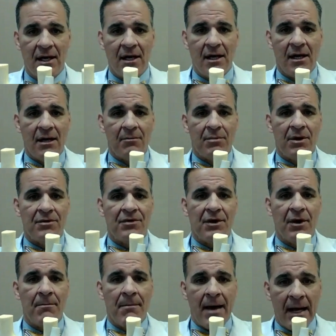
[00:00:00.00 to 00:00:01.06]
but there
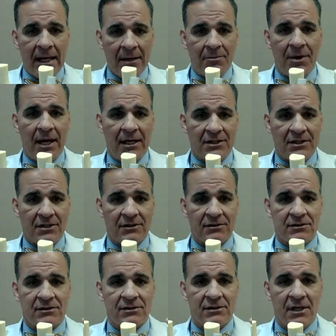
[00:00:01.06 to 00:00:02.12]
are many
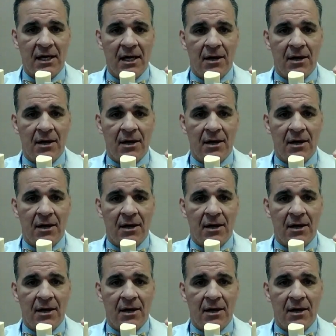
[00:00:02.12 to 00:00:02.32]
patients